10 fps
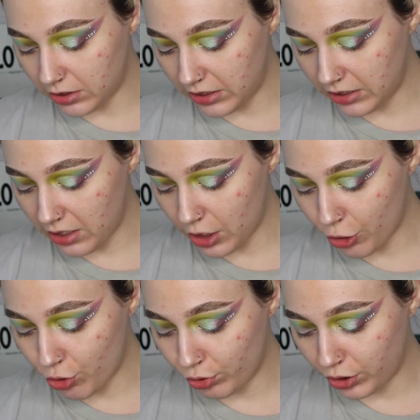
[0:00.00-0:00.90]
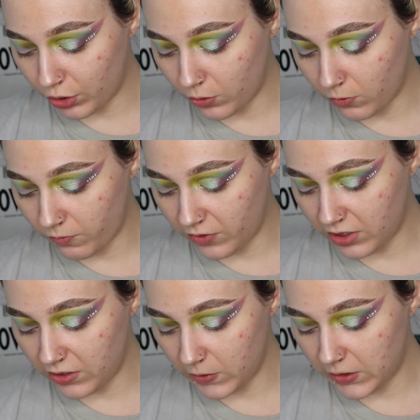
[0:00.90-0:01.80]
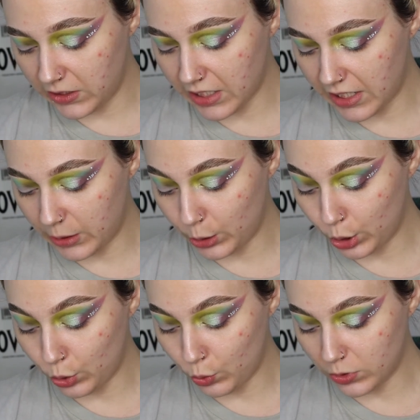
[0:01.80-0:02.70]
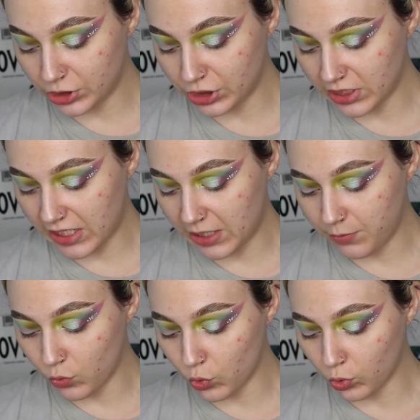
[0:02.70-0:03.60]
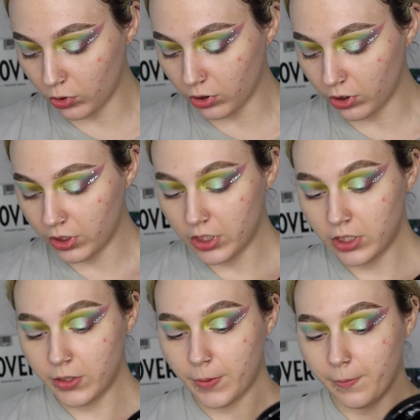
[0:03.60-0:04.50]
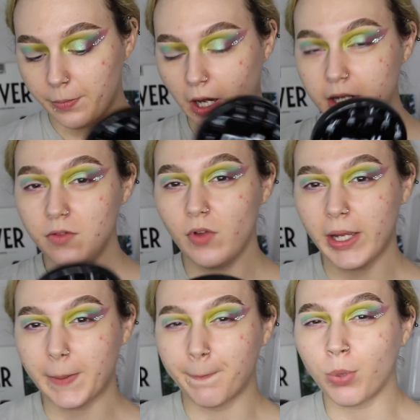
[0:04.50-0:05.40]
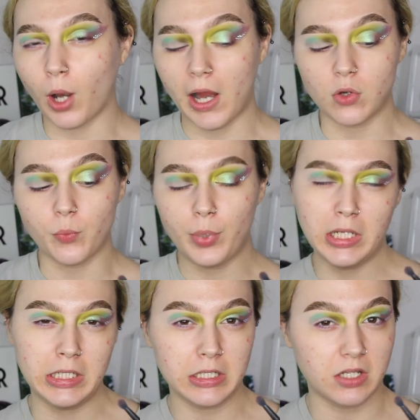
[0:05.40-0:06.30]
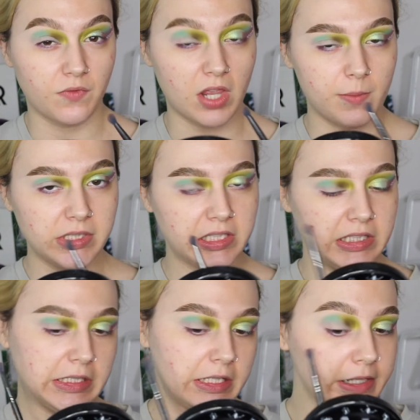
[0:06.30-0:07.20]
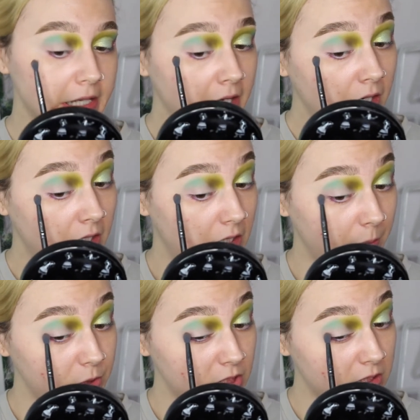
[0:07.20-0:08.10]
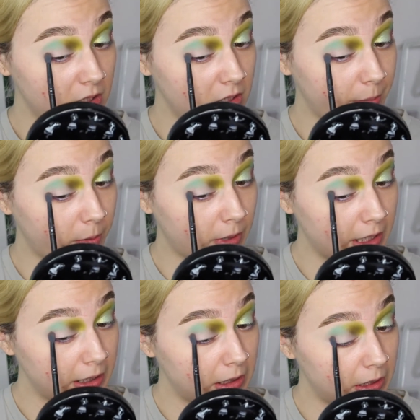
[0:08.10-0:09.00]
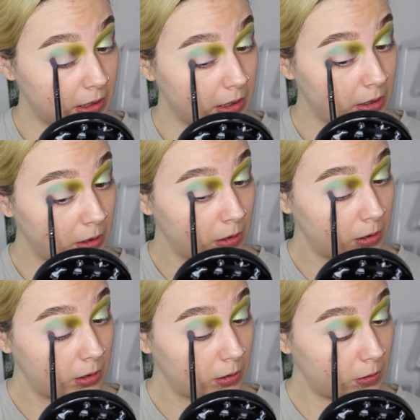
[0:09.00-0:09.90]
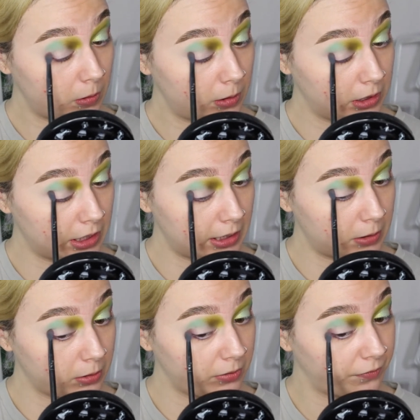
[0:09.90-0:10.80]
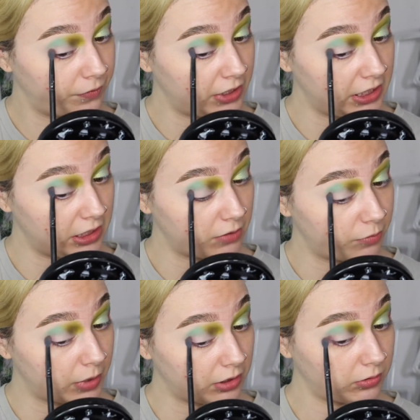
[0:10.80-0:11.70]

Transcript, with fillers: Nouveau, which is a more kind of like brown pink, if that makes sense. And I'm just gonna apply it on the outer V of my